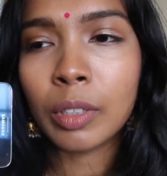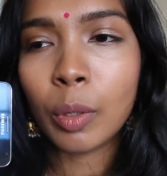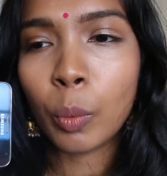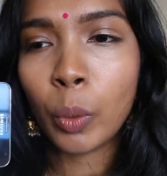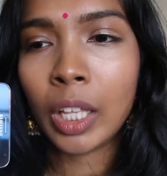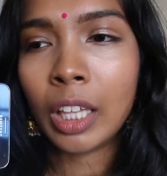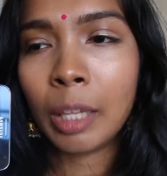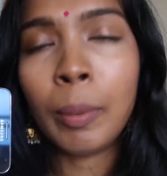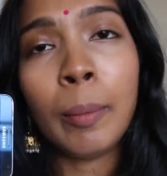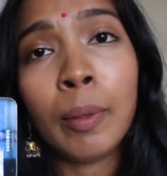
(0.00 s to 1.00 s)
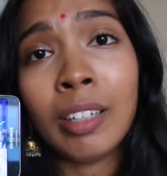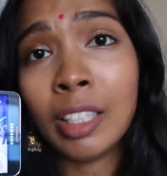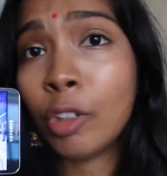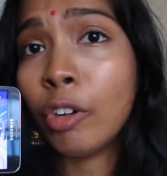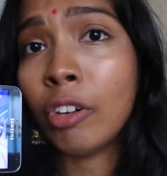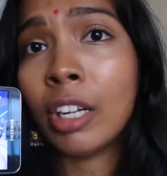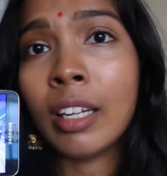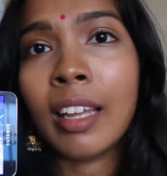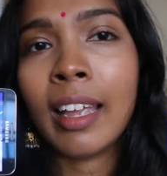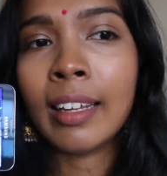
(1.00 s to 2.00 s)
with the people in
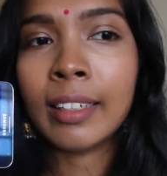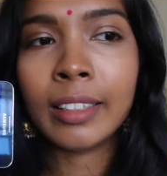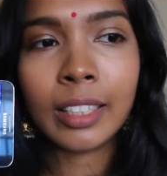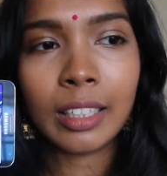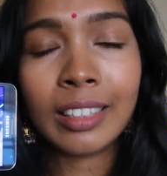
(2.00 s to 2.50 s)
Korea, and